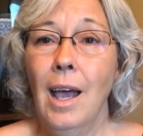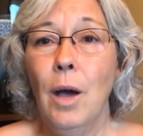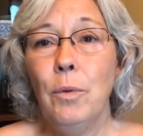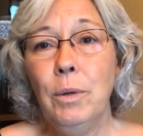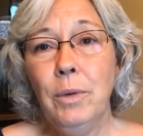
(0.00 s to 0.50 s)

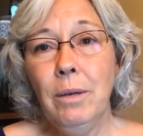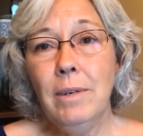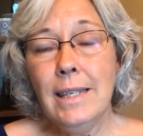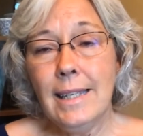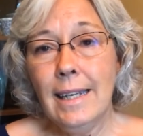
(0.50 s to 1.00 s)
When we
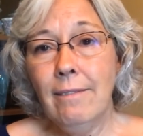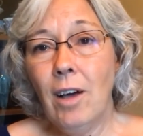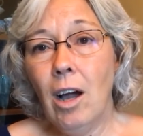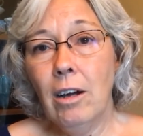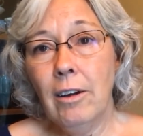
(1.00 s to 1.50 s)
receive
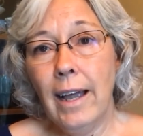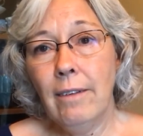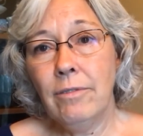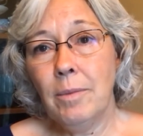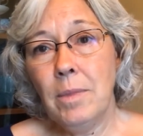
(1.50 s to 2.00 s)
our grant
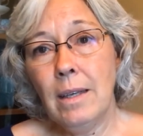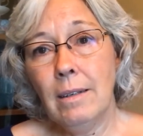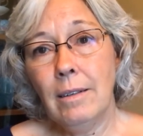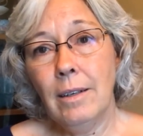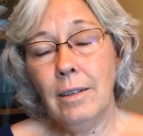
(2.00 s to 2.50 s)
from the
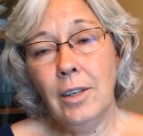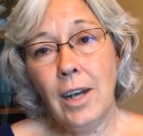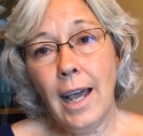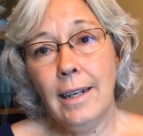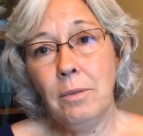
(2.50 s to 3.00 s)

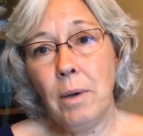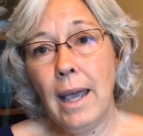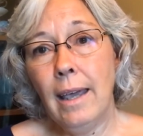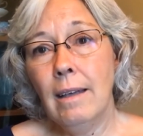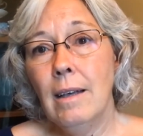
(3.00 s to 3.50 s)
United
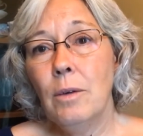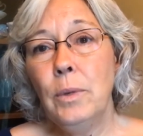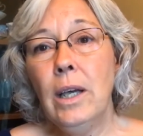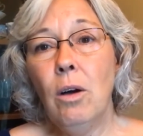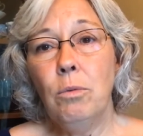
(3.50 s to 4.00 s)
Way, we
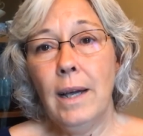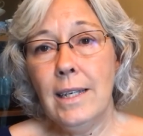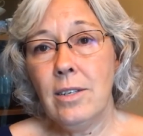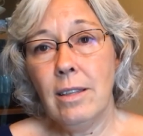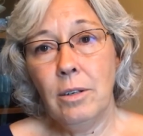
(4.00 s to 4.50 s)
go right
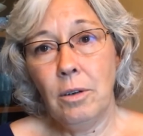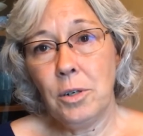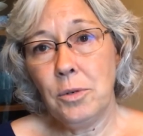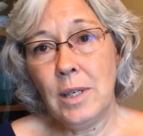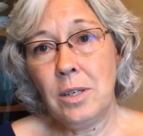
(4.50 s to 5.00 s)
to the
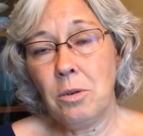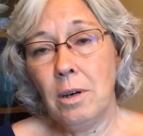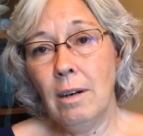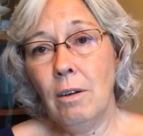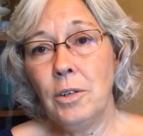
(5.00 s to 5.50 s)
grocery
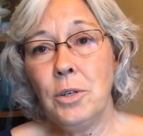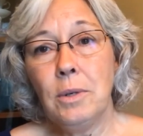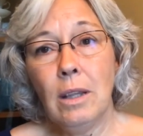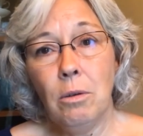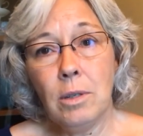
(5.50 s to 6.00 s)
store or to a
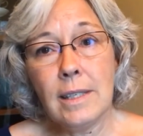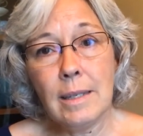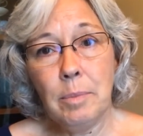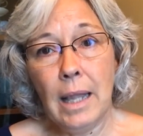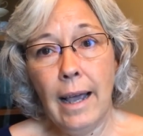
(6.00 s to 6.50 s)
local
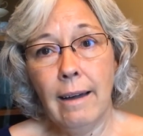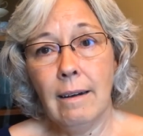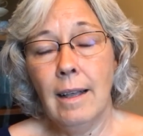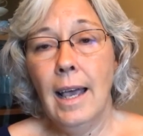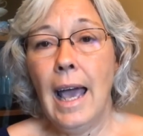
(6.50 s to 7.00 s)
supplier,
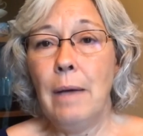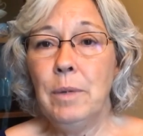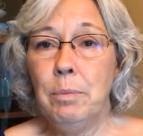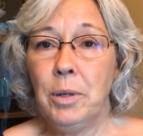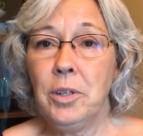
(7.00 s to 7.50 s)
and we
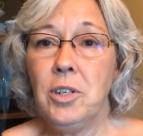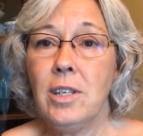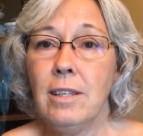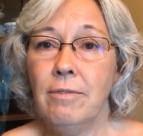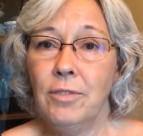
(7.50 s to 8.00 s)
purchase
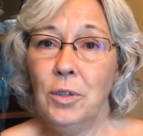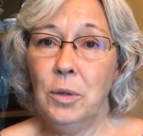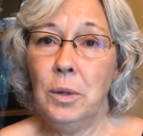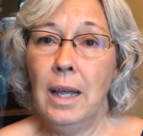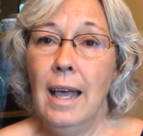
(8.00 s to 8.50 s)
the
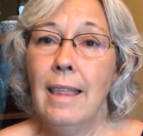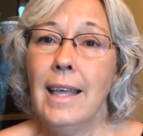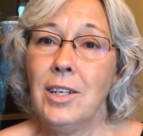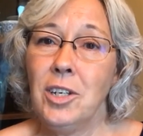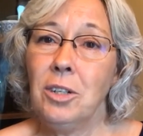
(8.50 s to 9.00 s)
food
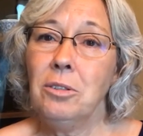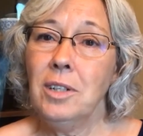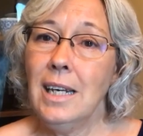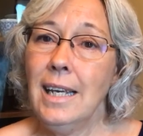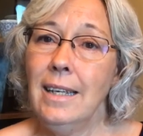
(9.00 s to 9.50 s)
that children
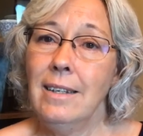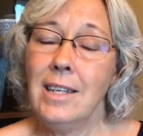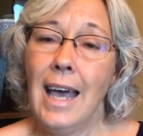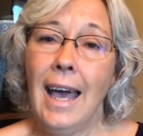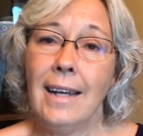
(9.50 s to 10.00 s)
need
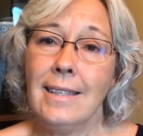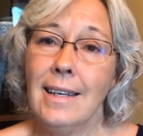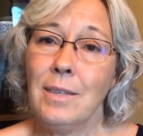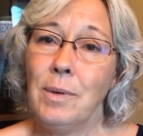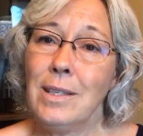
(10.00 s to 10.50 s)
to
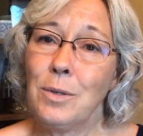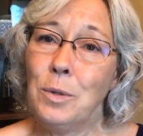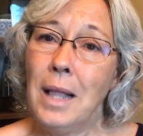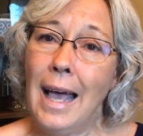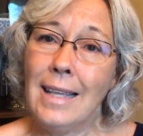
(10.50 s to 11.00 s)
access what school
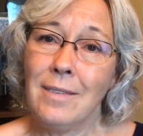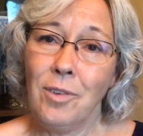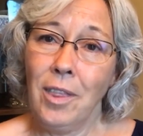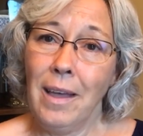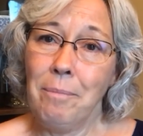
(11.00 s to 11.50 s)
has for
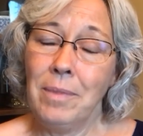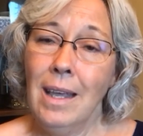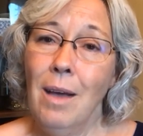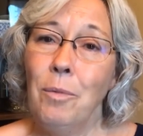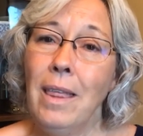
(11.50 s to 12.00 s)
them,
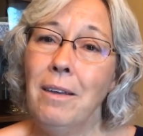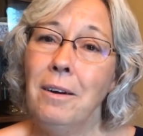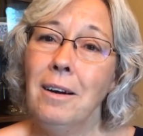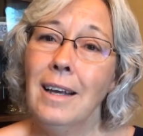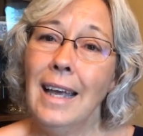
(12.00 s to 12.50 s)

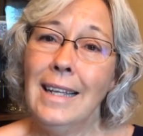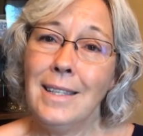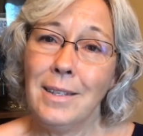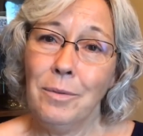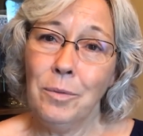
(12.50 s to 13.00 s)
whether
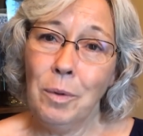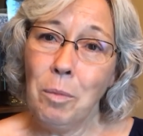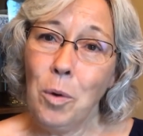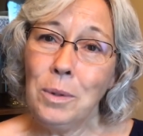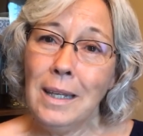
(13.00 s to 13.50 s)
it's
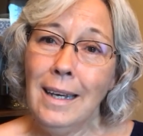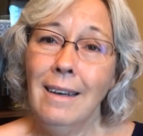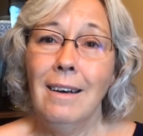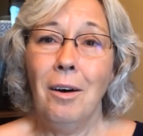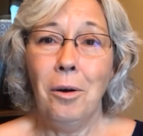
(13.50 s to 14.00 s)
remotely
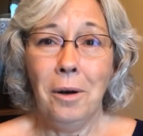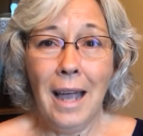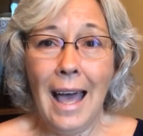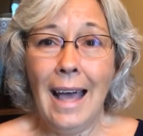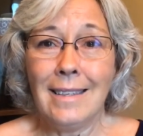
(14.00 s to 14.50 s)
or
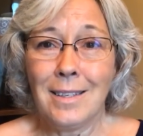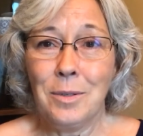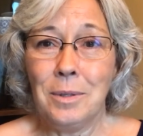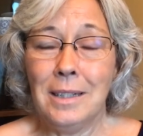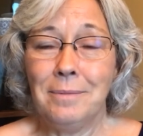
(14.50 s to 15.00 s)
at
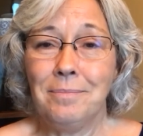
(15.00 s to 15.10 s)
school.